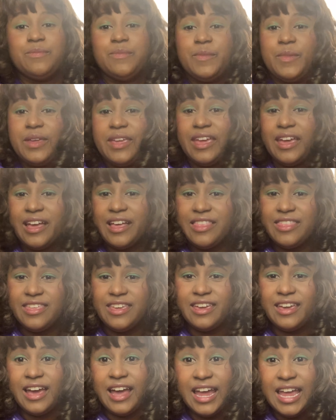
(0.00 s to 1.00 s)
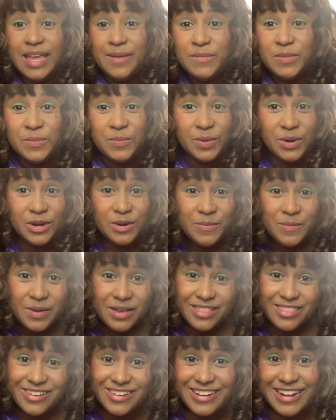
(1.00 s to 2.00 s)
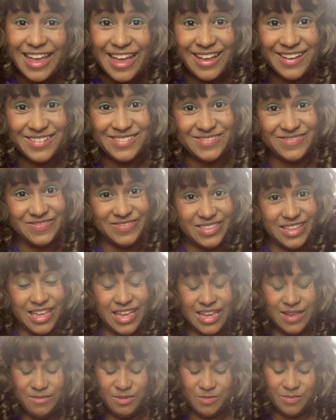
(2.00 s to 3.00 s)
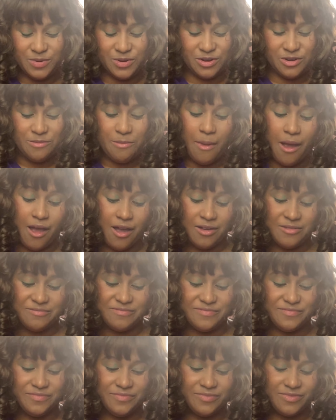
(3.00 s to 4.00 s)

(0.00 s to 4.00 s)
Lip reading: but yeah, I am a bird mother now. I'm a bird mom.